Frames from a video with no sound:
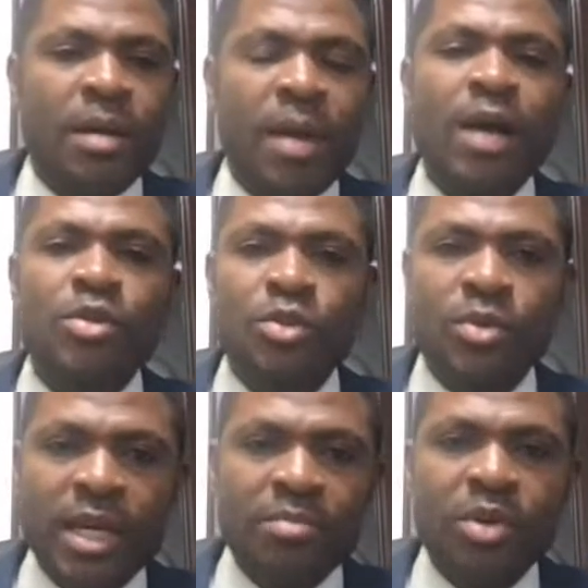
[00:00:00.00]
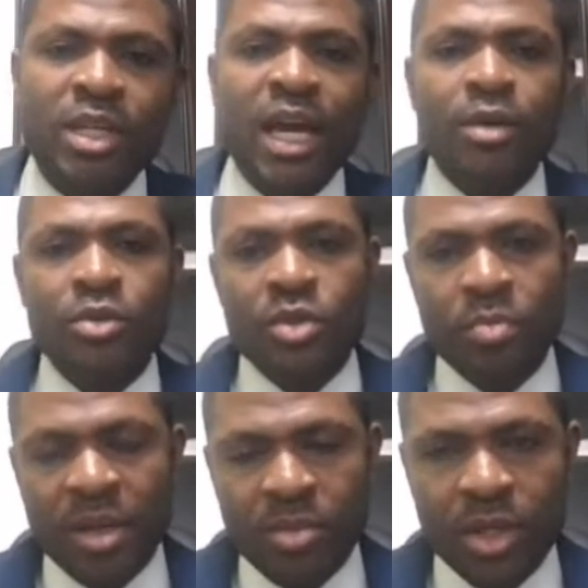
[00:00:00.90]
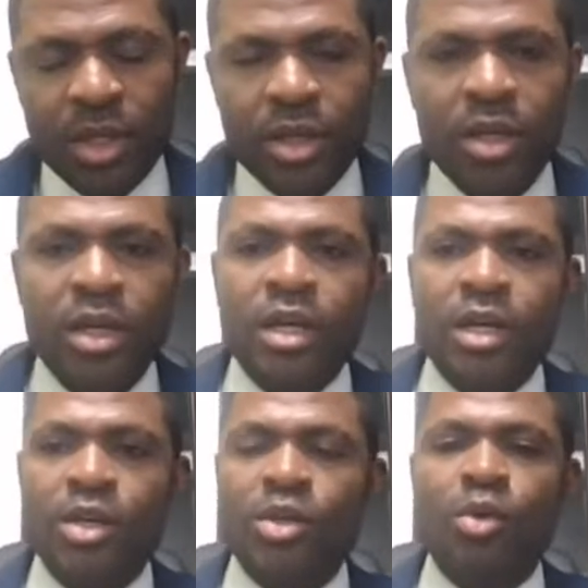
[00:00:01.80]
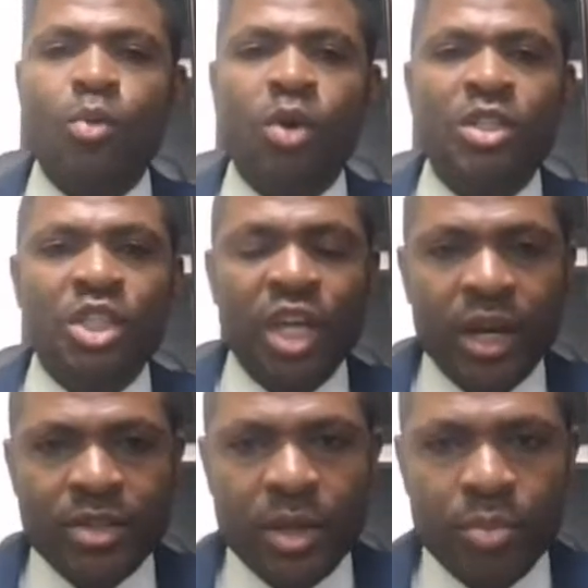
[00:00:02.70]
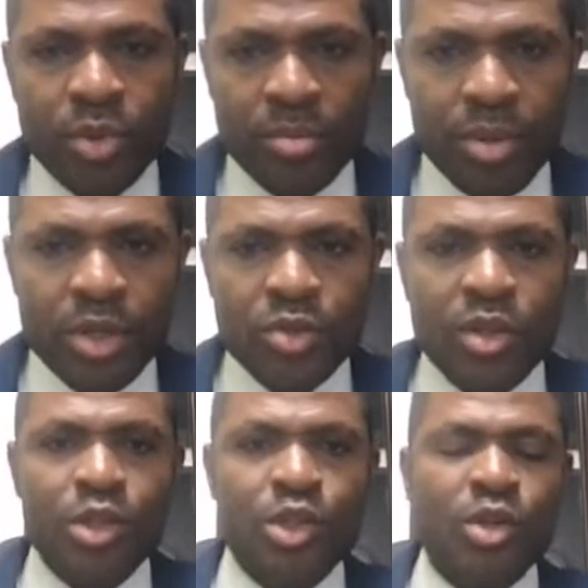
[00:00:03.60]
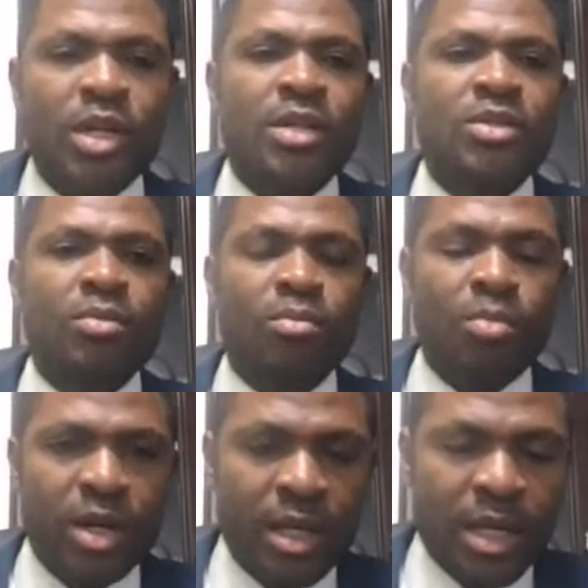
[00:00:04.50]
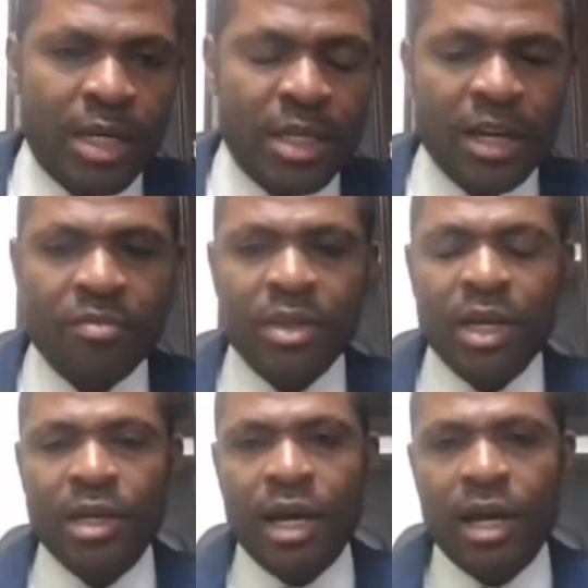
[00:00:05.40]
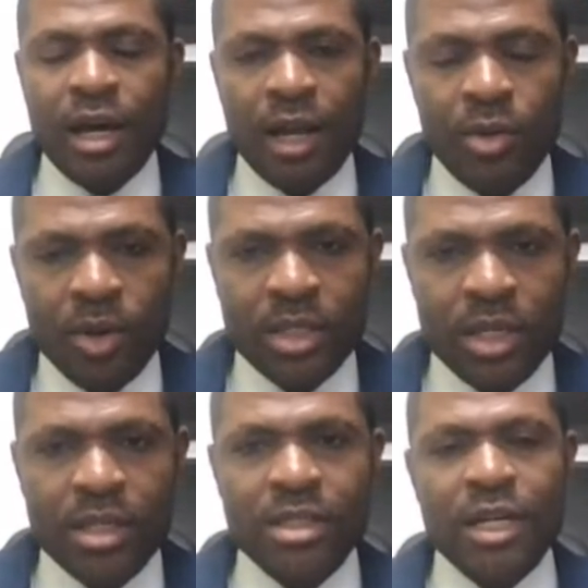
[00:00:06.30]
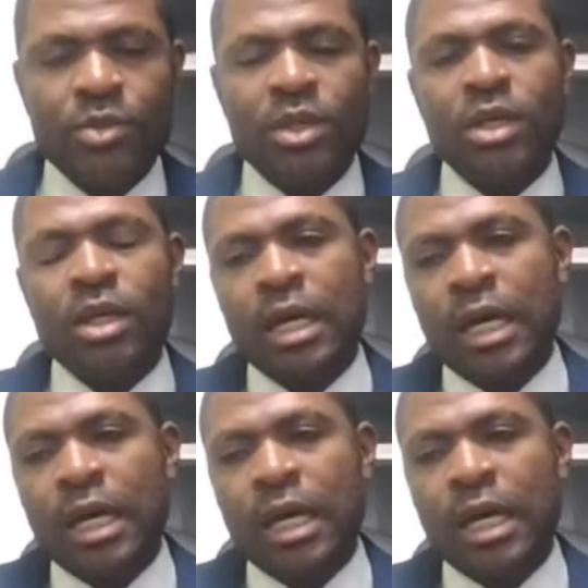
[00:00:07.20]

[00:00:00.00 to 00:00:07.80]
How do you get money? How do you spend money? What checks are put in place to ensure that money that have been allocated is actually